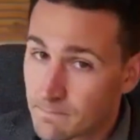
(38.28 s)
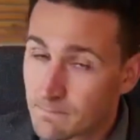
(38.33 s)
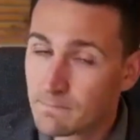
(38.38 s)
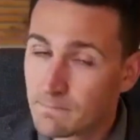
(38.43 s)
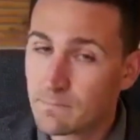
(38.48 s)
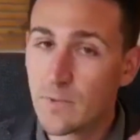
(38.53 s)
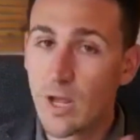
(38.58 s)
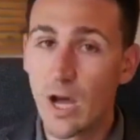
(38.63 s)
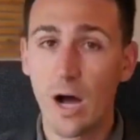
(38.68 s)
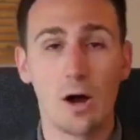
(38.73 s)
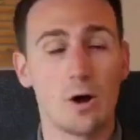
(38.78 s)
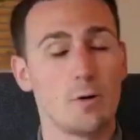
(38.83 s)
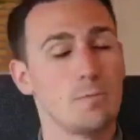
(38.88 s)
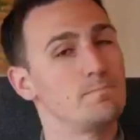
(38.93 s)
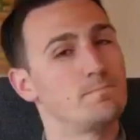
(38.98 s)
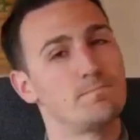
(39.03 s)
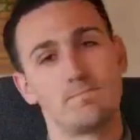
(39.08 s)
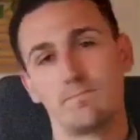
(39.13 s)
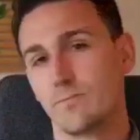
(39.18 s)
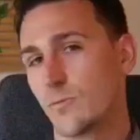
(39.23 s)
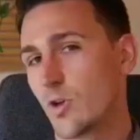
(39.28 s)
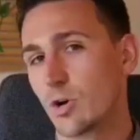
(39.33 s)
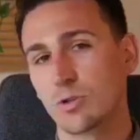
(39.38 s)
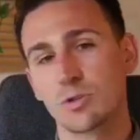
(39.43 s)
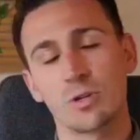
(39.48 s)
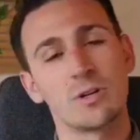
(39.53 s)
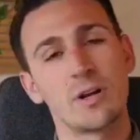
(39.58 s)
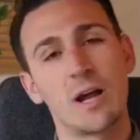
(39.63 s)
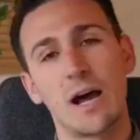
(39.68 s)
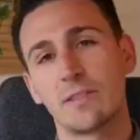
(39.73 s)
No, those
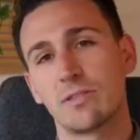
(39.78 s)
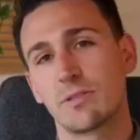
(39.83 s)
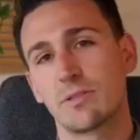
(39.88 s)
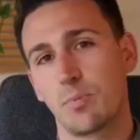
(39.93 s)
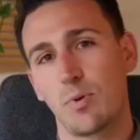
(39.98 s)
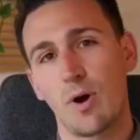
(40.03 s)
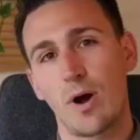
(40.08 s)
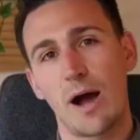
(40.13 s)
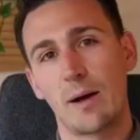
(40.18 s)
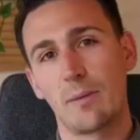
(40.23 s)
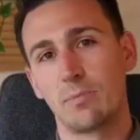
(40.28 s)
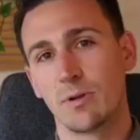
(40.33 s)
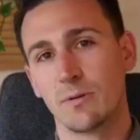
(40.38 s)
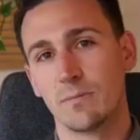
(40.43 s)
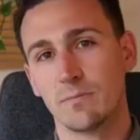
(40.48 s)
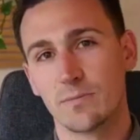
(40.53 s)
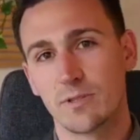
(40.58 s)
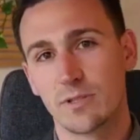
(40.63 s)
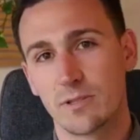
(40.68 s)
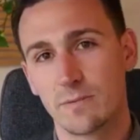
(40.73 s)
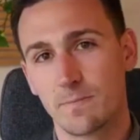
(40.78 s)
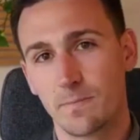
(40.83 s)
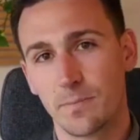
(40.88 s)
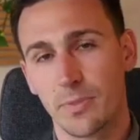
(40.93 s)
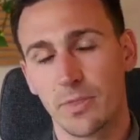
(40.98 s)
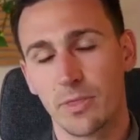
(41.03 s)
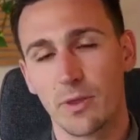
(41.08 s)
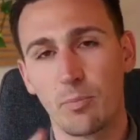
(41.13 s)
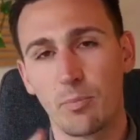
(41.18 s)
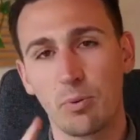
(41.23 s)
are not the problems.
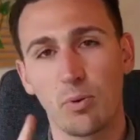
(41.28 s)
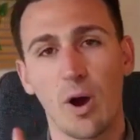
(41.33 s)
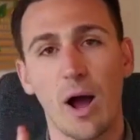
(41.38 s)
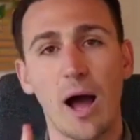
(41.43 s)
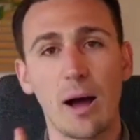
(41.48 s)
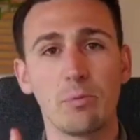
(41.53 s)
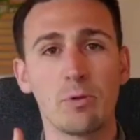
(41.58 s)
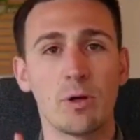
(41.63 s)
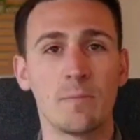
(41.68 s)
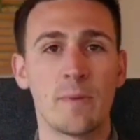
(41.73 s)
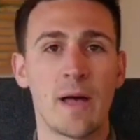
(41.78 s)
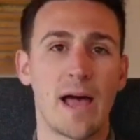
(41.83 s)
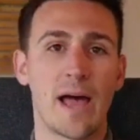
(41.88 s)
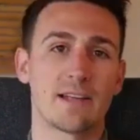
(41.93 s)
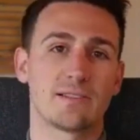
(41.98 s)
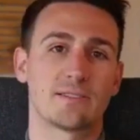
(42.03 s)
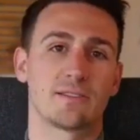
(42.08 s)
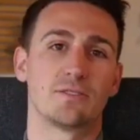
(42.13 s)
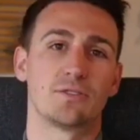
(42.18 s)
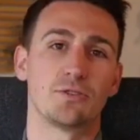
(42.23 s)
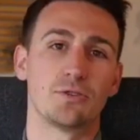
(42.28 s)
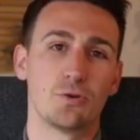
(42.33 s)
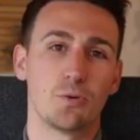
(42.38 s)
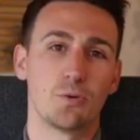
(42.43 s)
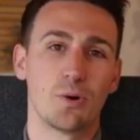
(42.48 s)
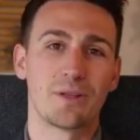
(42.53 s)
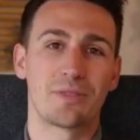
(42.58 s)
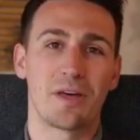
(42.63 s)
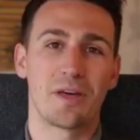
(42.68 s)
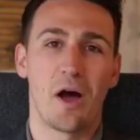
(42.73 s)
The problem has to do
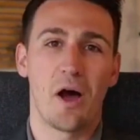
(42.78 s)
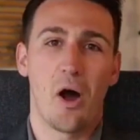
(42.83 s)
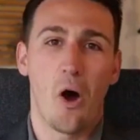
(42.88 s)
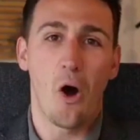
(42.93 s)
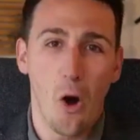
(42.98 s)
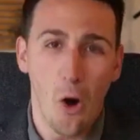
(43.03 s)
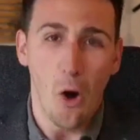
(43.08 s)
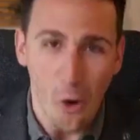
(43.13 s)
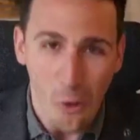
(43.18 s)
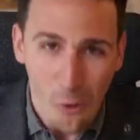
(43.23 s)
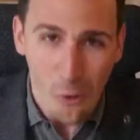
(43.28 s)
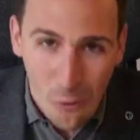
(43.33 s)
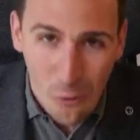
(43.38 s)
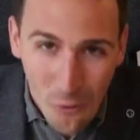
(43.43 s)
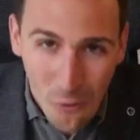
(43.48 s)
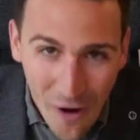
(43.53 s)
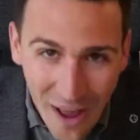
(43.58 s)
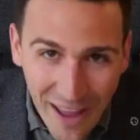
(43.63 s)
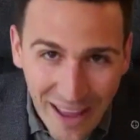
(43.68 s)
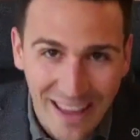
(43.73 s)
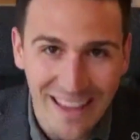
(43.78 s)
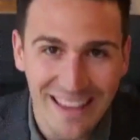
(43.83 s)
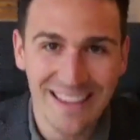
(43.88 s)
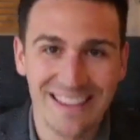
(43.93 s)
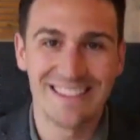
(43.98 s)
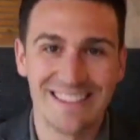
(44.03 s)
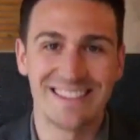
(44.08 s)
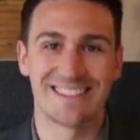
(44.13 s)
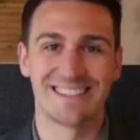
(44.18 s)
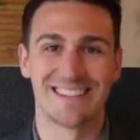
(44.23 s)
with
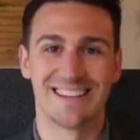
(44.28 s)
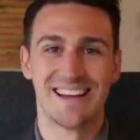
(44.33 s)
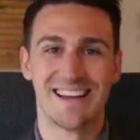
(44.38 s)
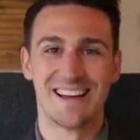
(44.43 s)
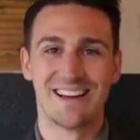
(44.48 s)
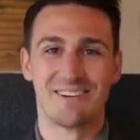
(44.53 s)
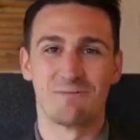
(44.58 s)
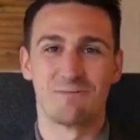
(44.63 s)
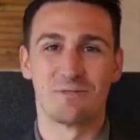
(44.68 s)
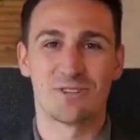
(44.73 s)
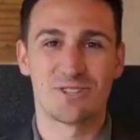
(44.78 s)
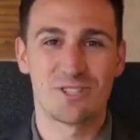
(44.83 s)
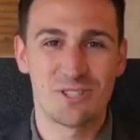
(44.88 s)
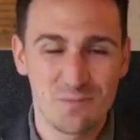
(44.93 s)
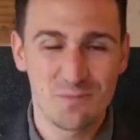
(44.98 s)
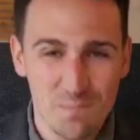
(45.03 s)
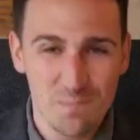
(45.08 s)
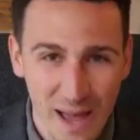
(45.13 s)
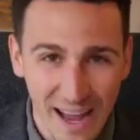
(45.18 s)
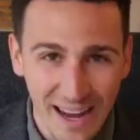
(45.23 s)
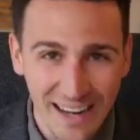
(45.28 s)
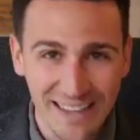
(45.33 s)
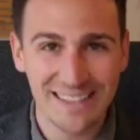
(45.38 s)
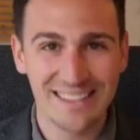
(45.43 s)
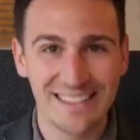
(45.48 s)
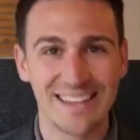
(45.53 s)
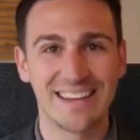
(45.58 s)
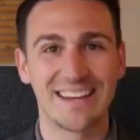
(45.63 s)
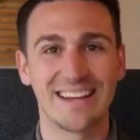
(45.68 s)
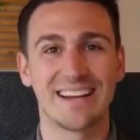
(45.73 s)
always
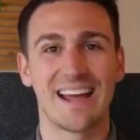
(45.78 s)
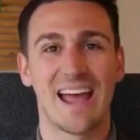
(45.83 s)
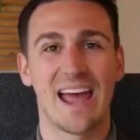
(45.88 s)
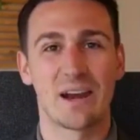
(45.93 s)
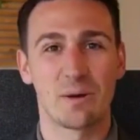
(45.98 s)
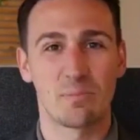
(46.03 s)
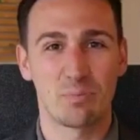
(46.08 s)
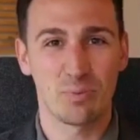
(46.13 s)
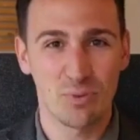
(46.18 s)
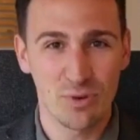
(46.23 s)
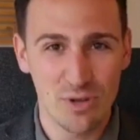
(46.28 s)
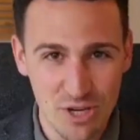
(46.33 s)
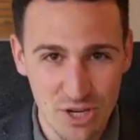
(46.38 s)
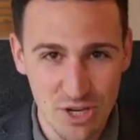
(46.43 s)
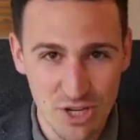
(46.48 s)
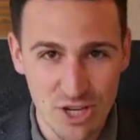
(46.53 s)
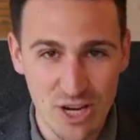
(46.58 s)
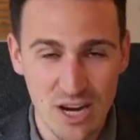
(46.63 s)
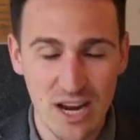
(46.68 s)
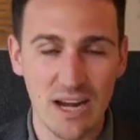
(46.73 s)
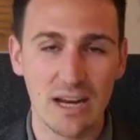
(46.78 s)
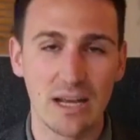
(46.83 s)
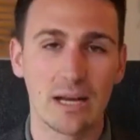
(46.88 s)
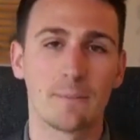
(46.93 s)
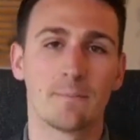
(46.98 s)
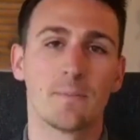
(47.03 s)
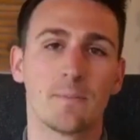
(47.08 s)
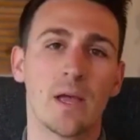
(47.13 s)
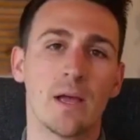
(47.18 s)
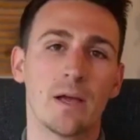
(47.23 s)
respecting and
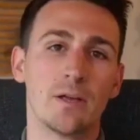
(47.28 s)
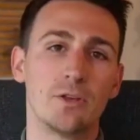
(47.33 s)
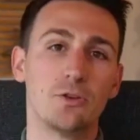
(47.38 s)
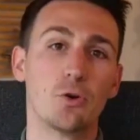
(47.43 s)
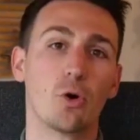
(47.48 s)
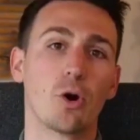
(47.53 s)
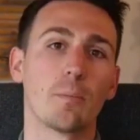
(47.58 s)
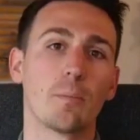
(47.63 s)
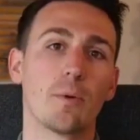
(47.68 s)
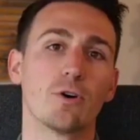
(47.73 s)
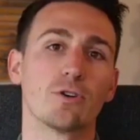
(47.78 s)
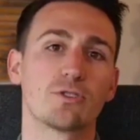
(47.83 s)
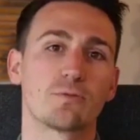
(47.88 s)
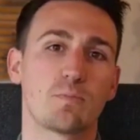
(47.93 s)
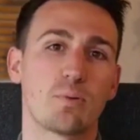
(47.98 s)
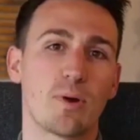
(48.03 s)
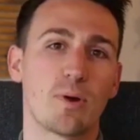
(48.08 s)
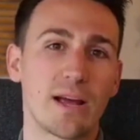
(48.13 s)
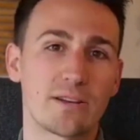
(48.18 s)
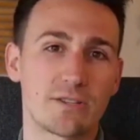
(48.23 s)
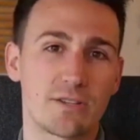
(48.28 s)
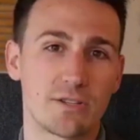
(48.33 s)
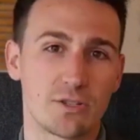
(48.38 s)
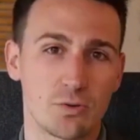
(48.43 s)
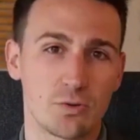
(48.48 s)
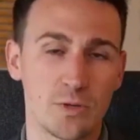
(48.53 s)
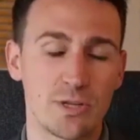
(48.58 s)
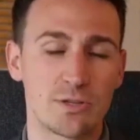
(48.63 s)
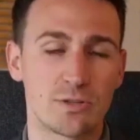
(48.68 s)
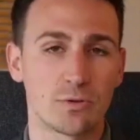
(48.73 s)
appreciating your most precious
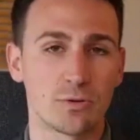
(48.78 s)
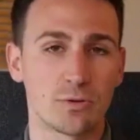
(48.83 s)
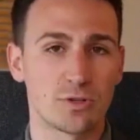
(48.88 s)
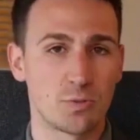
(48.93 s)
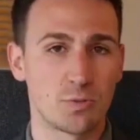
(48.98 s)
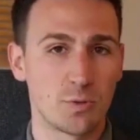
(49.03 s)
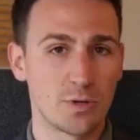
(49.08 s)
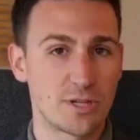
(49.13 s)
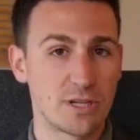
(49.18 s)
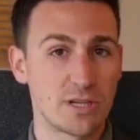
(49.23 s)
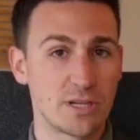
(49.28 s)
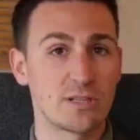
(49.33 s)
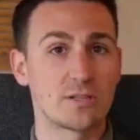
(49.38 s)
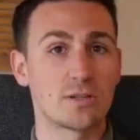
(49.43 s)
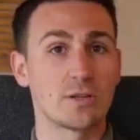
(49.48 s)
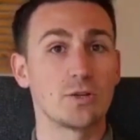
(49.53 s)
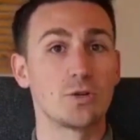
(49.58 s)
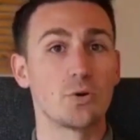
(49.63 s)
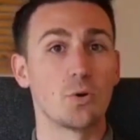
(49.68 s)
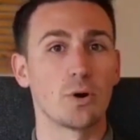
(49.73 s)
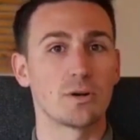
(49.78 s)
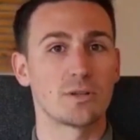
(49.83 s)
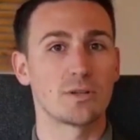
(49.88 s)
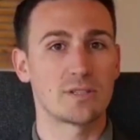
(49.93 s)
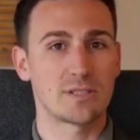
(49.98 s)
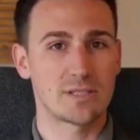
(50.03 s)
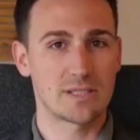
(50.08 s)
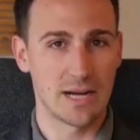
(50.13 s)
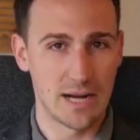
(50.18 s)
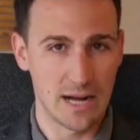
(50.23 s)
resource, which is your
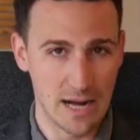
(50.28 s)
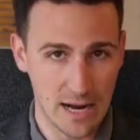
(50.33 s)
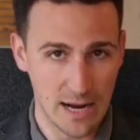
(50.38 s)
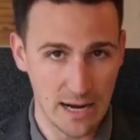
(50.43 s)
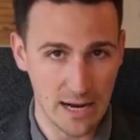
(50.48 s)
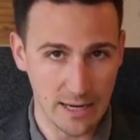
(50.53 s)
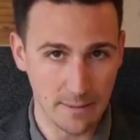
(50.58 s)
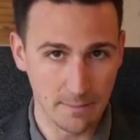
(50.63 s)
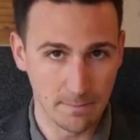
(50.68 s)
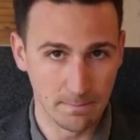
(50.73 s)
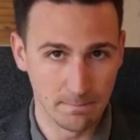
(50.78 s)
time.